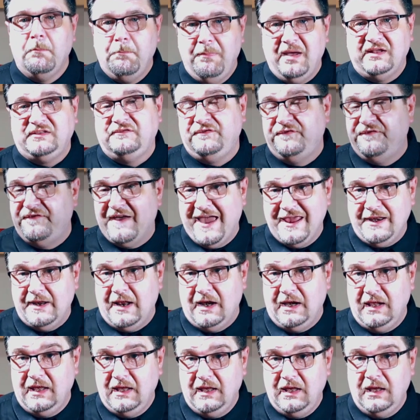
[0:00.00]
But
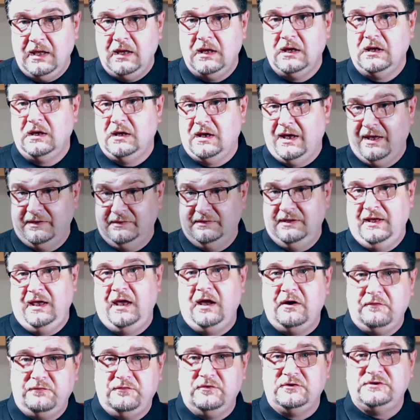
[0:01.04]
finally, the
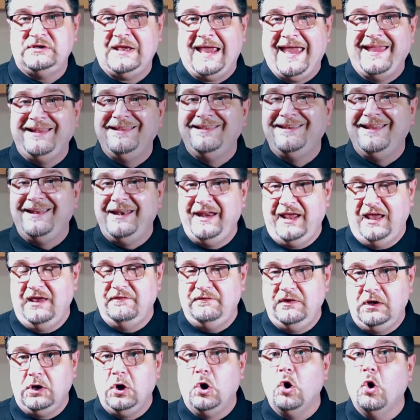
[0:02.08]
Air Force and the
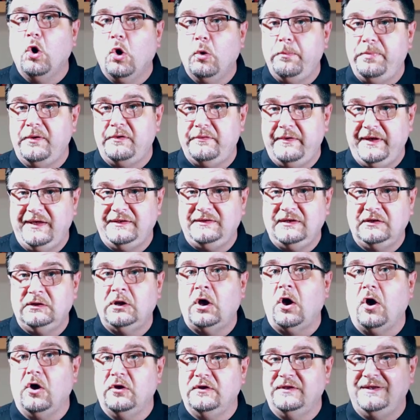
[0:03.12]
Navy
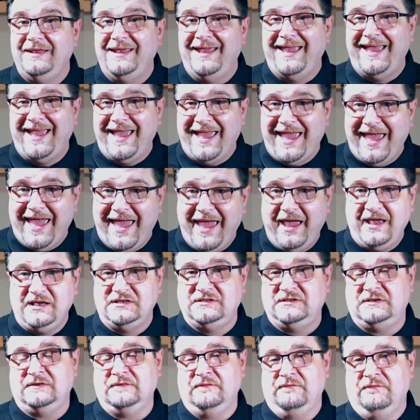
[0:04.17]
cooperated on the
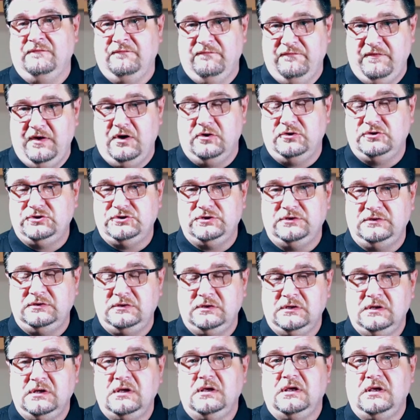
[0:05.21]
X
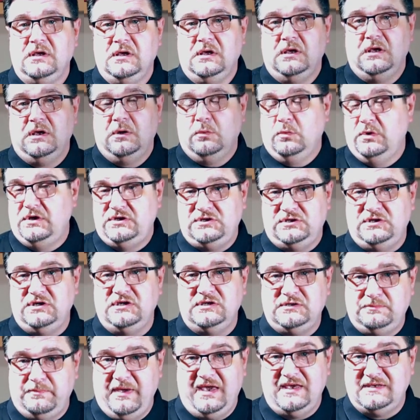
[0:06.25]
version, which
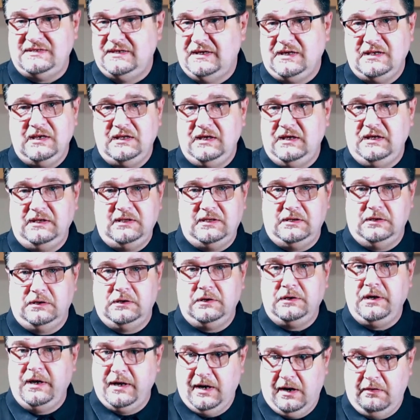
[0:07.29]
is basically
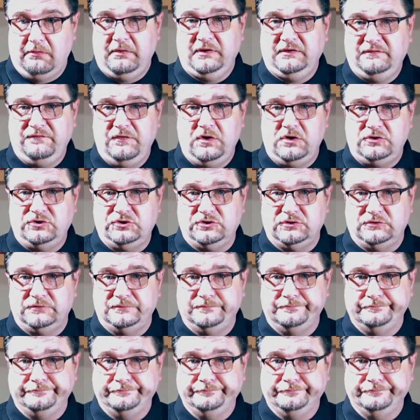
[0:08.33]
the current version.